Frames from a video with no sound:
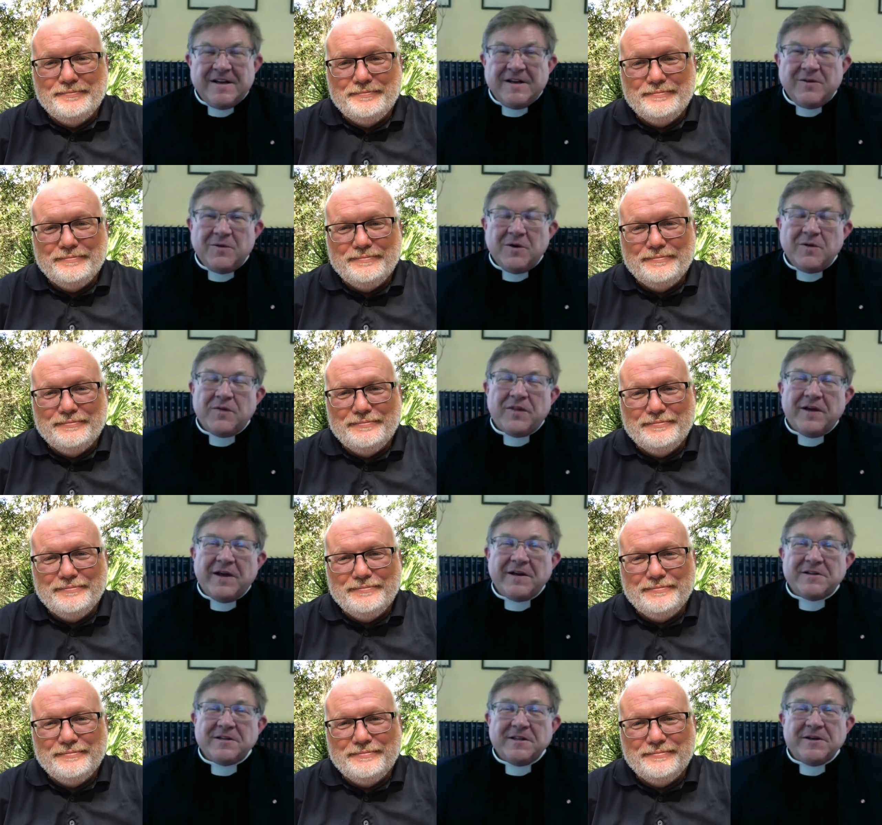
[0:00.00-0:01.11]
Speaker 1: Well, they
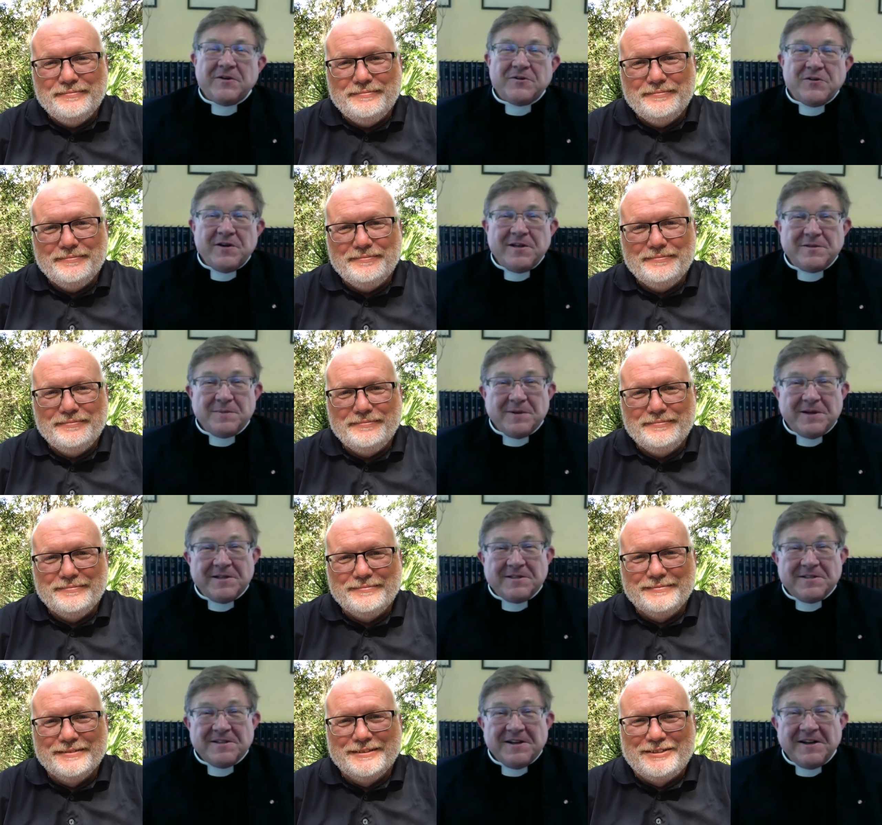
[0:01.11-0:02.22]
actually are
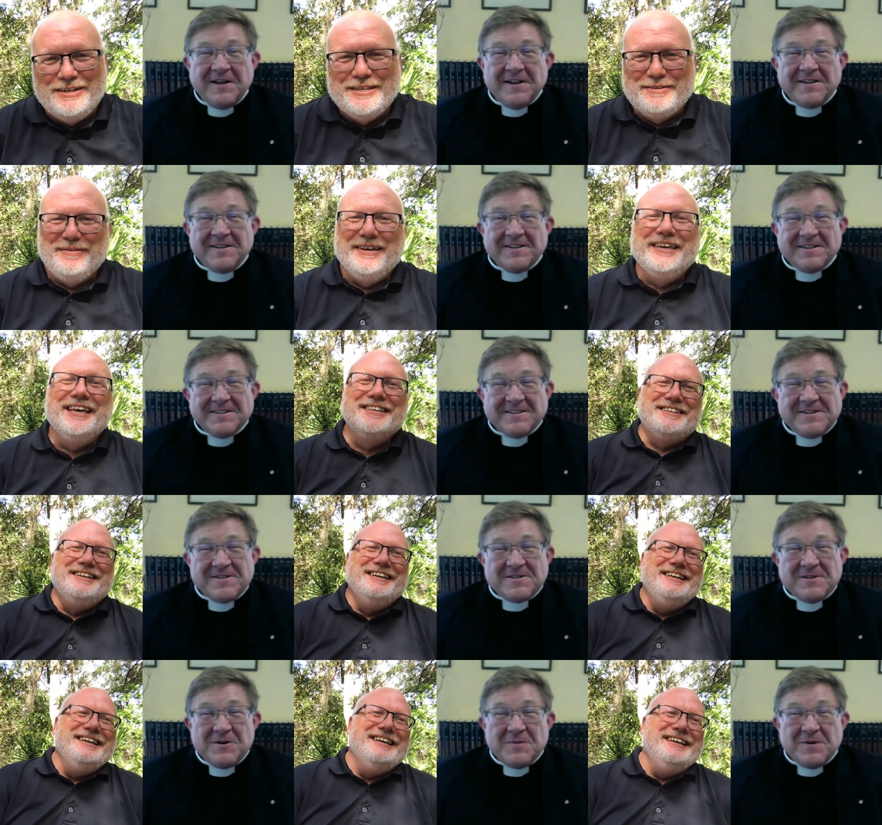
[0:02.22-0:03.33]
transplants. Transplants. Uh, they're
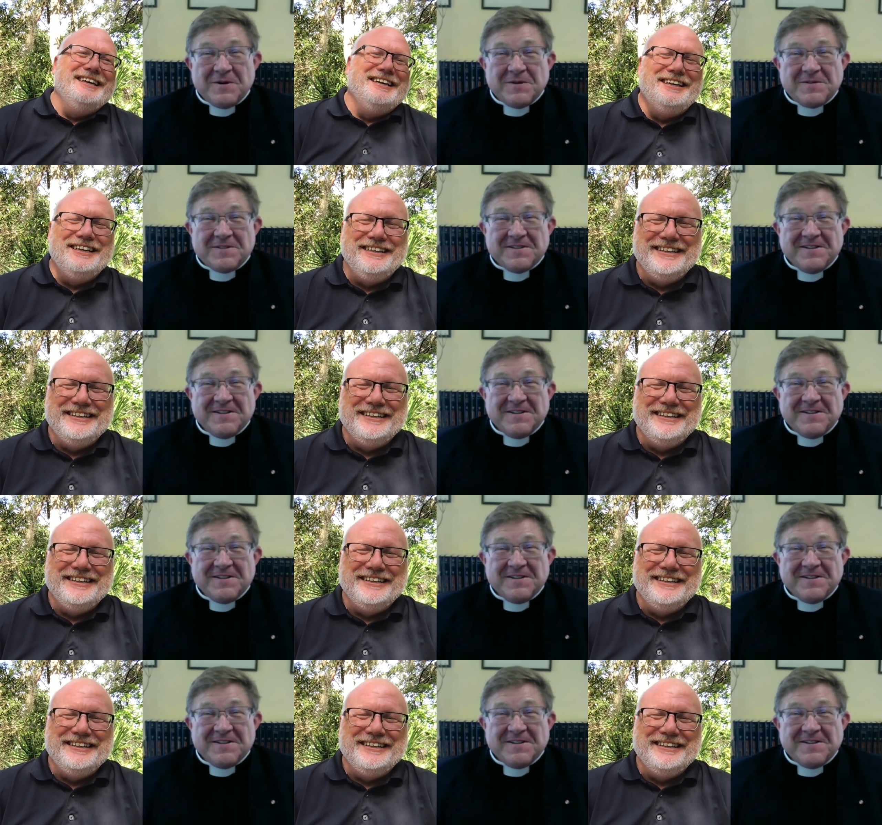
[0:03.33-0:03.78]
right. snowbirds.